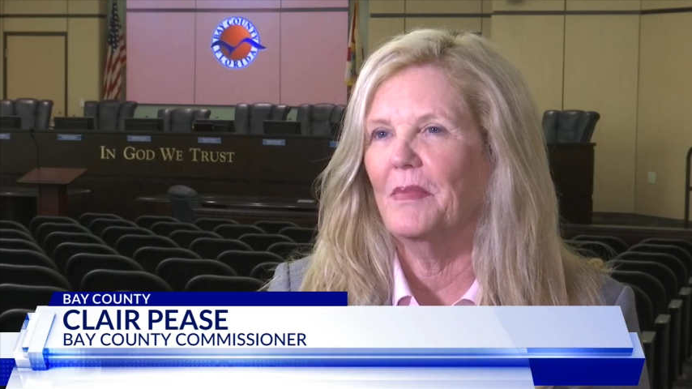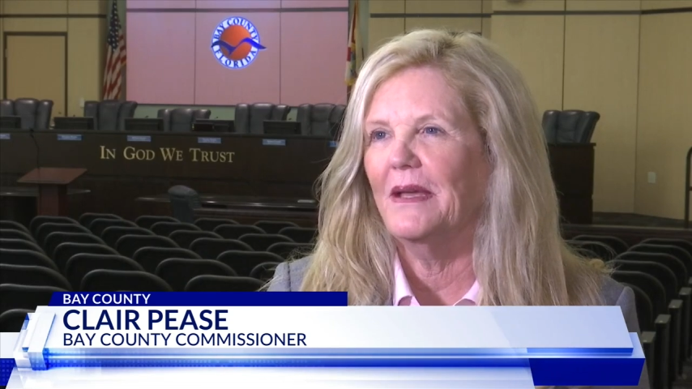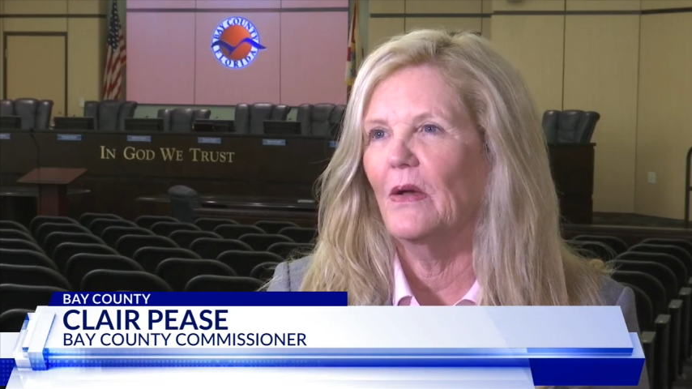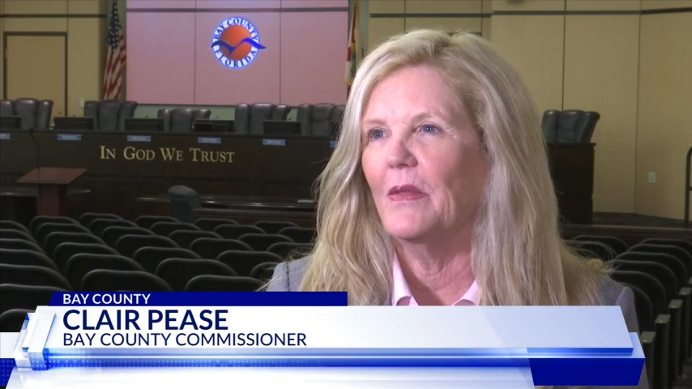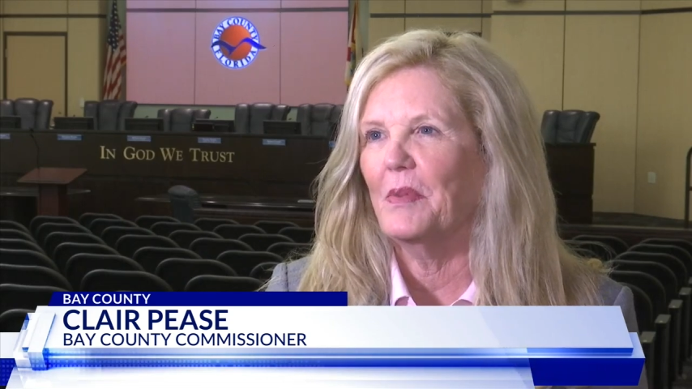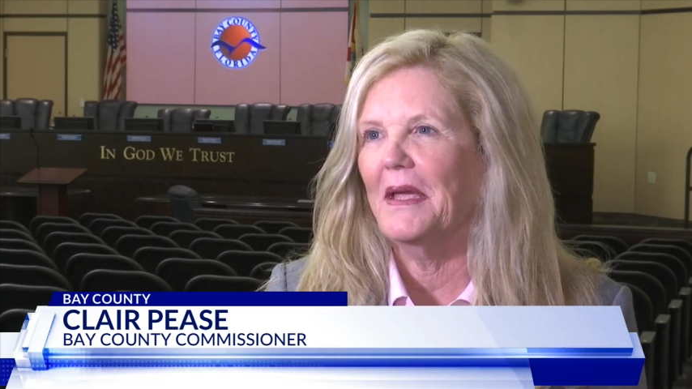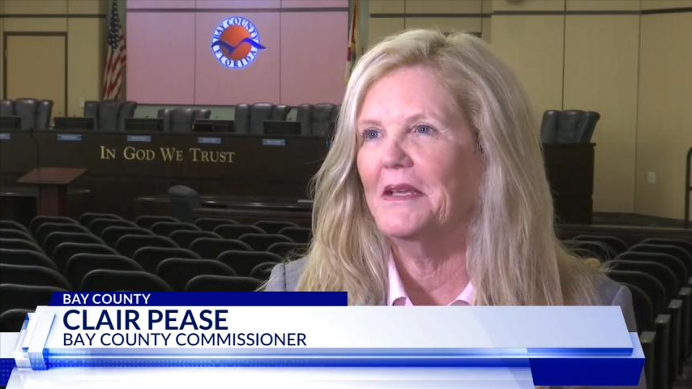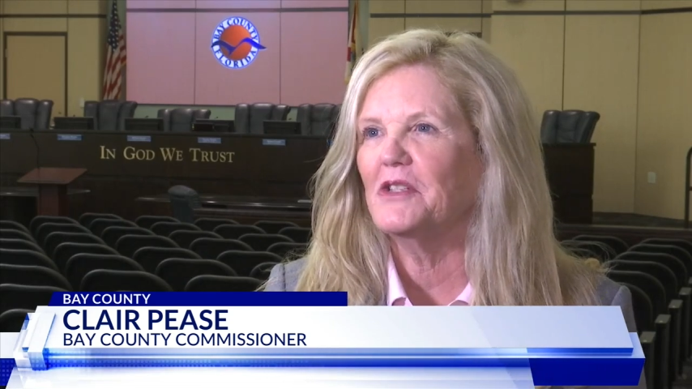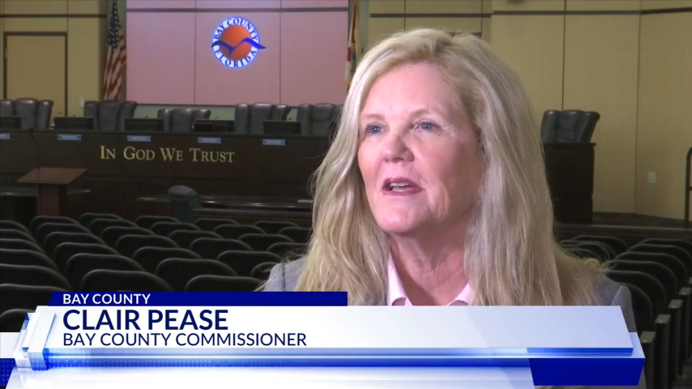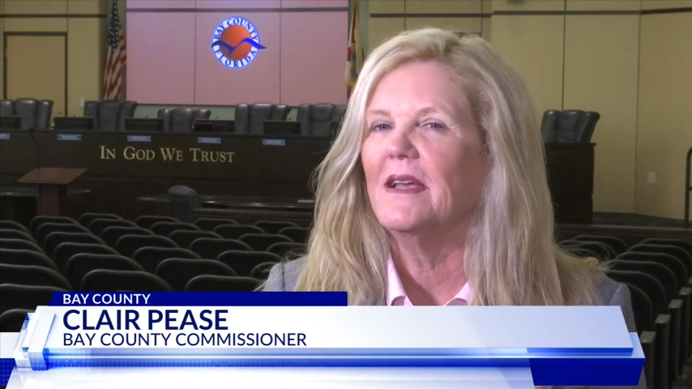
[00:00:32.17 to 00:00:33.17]
be on the
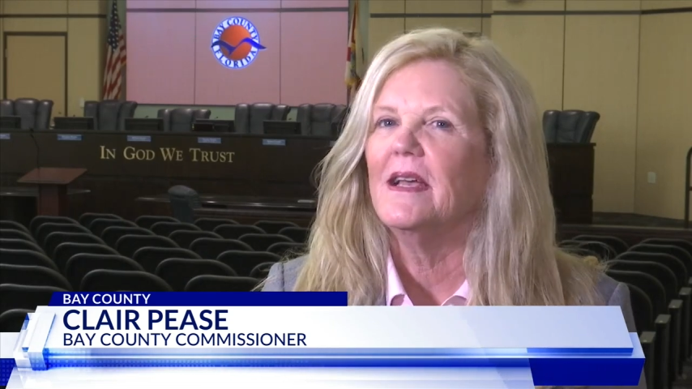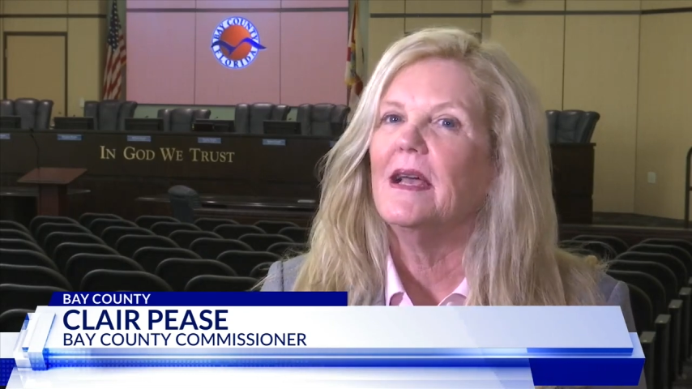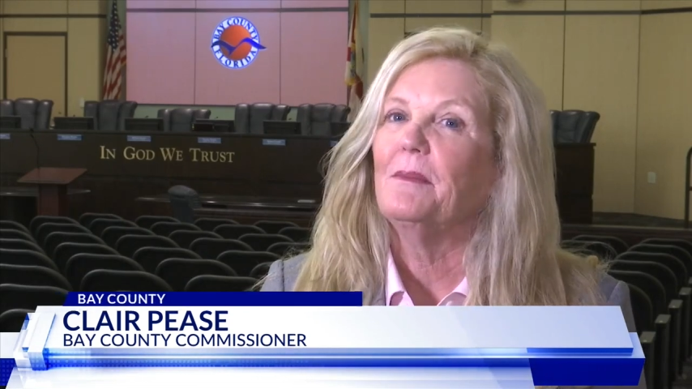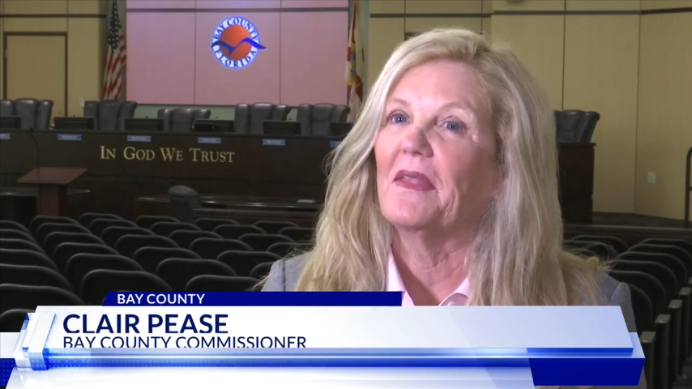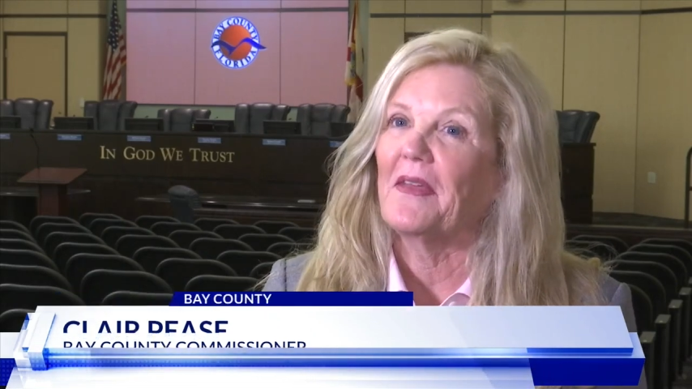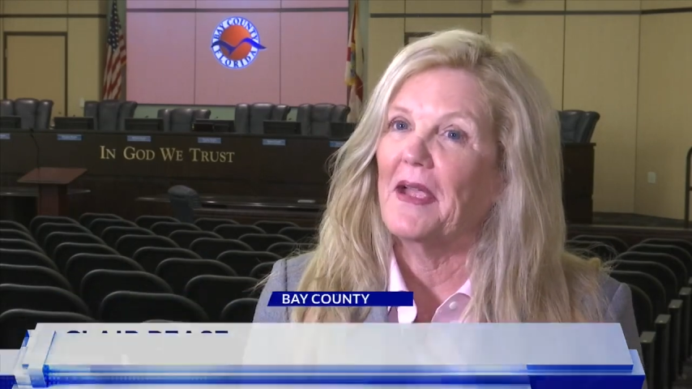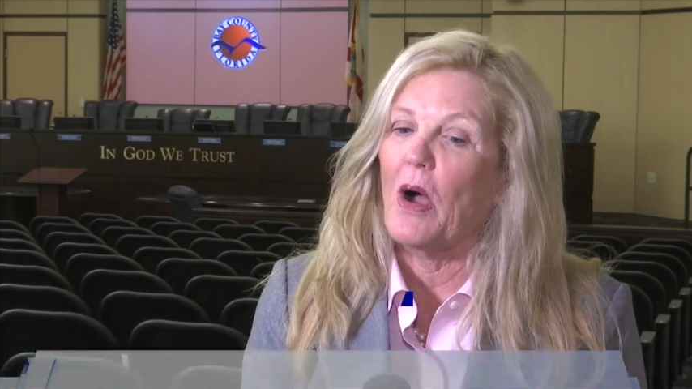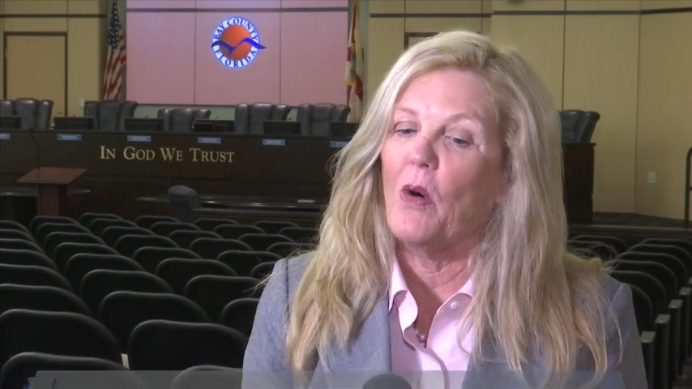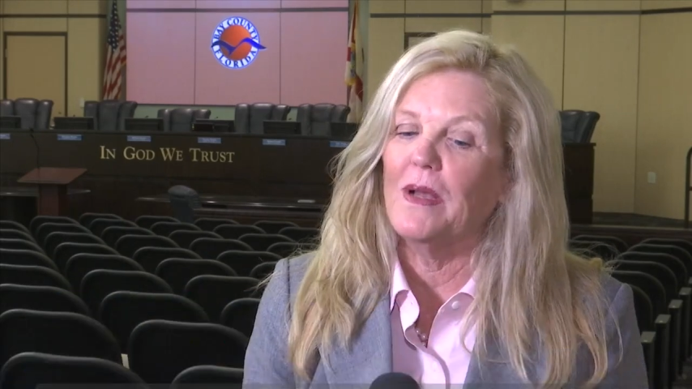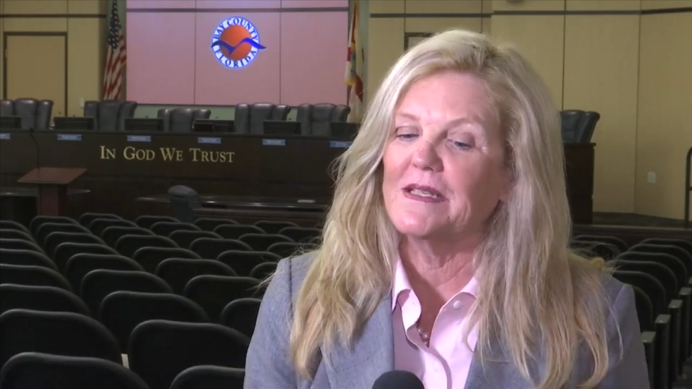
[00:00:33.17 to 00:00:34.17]
beach, but they
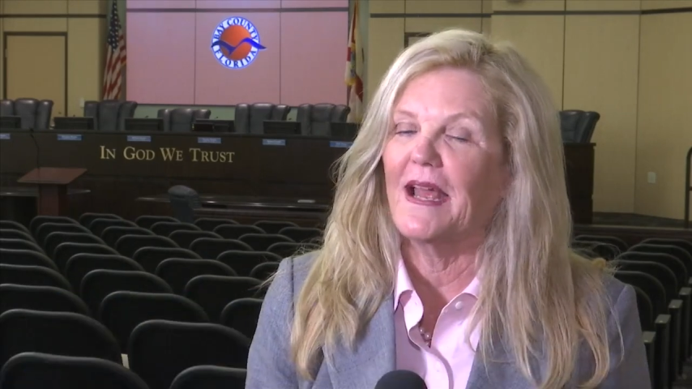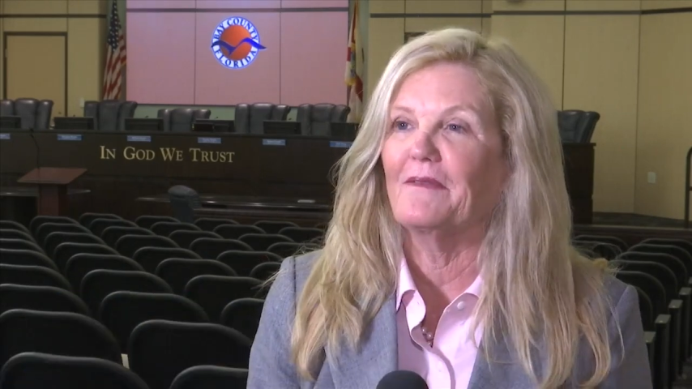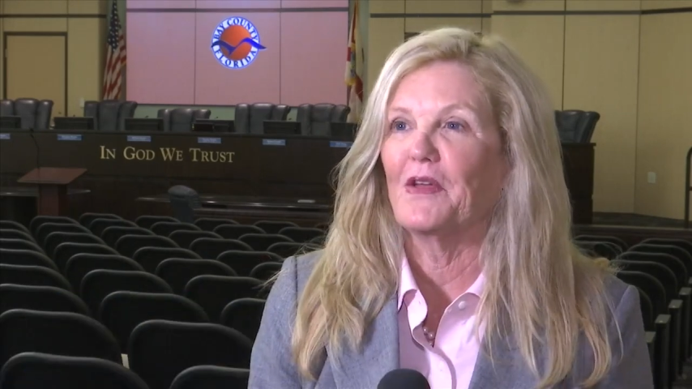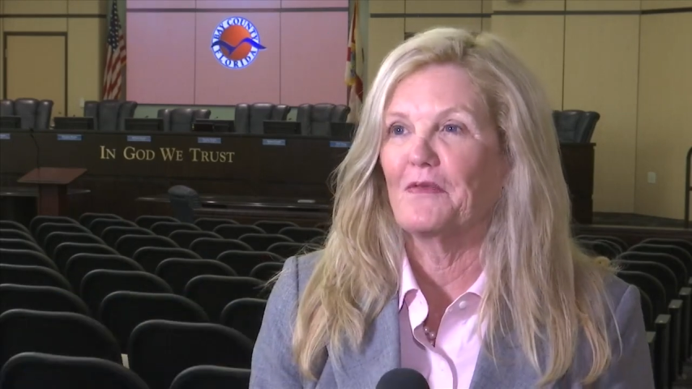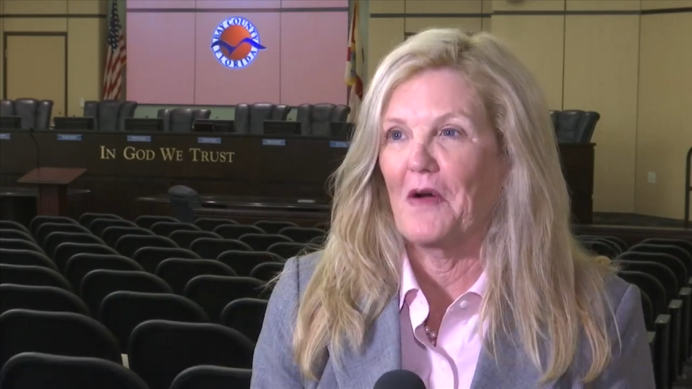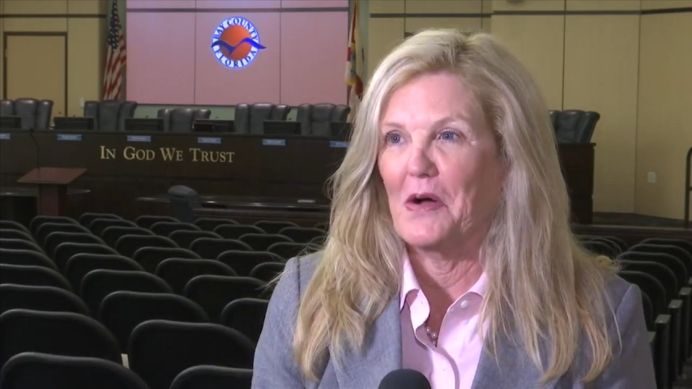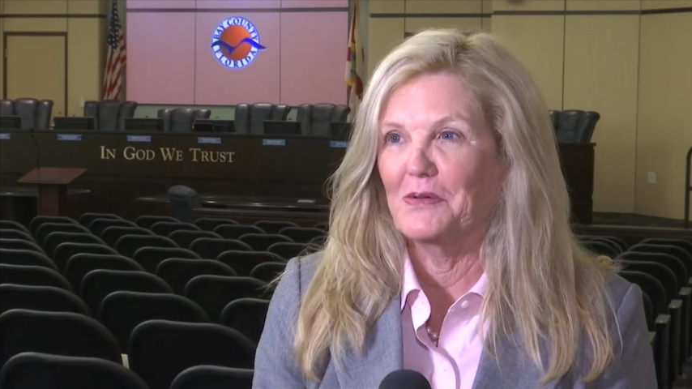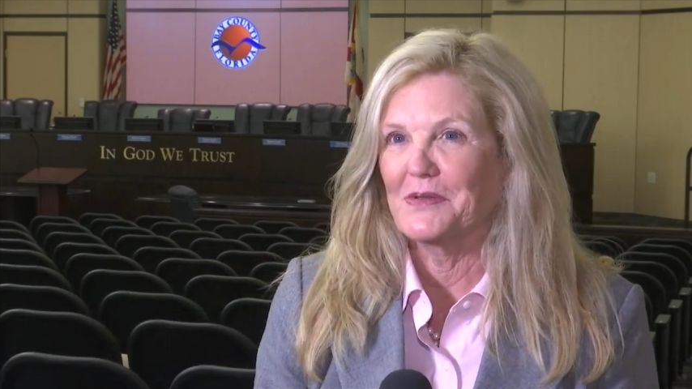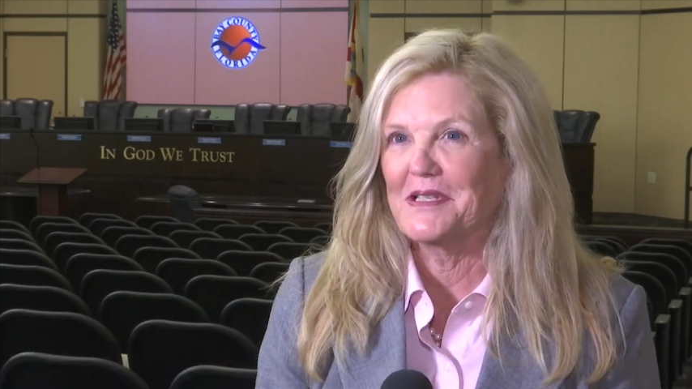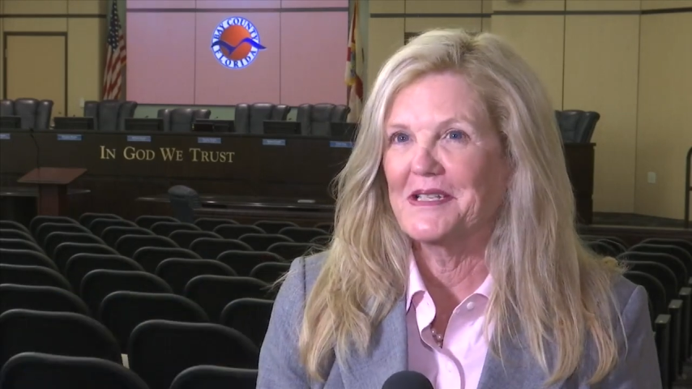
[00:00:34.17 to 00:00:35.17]
always have their
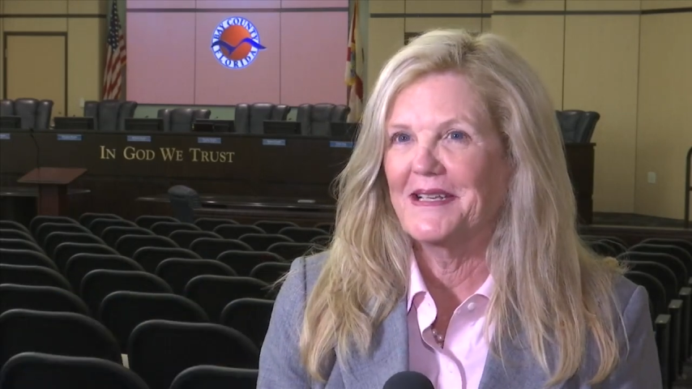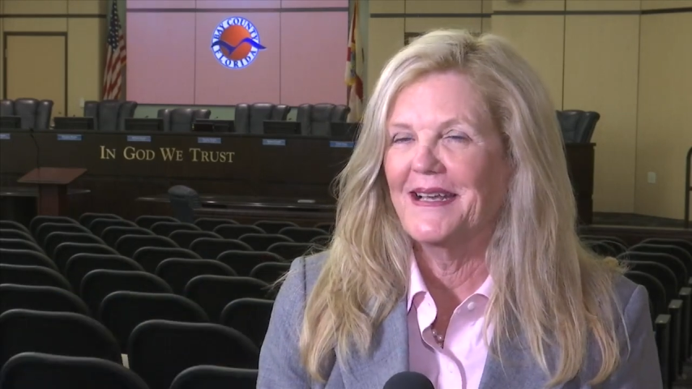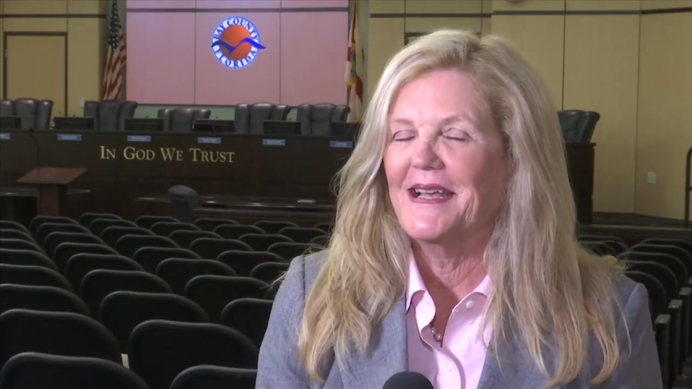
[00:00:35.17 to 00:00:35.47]
phones.